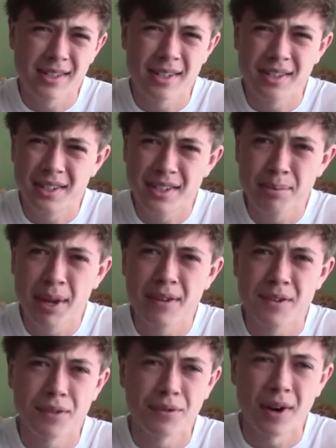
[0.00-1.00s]
to the dismay of
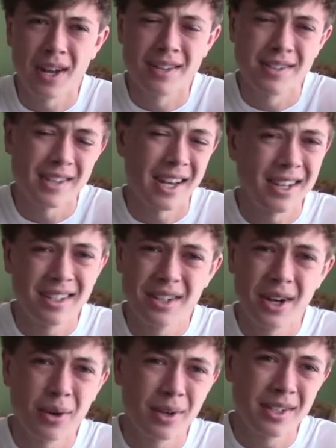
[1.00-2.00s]
his friends, and, you
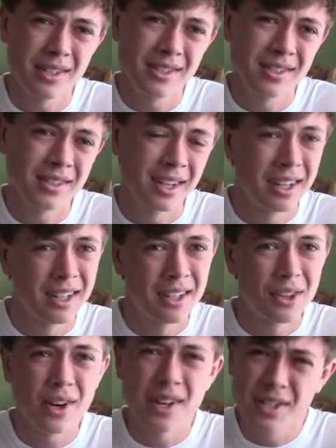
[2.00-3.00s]
know,
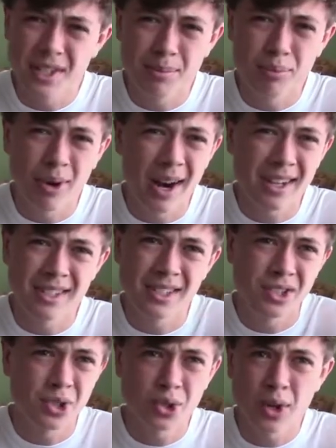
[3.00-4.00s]
they're innocent pranks,
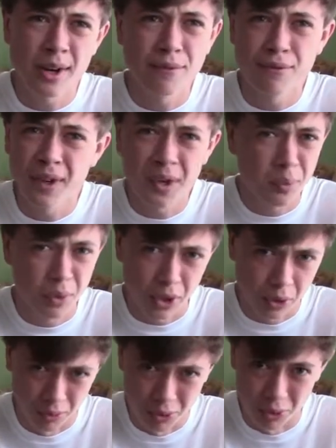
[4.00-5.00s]
he's just trying to fit in with the
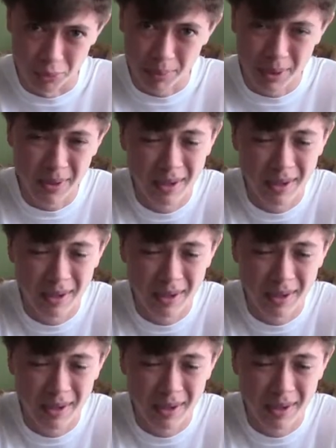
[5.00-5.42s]
group.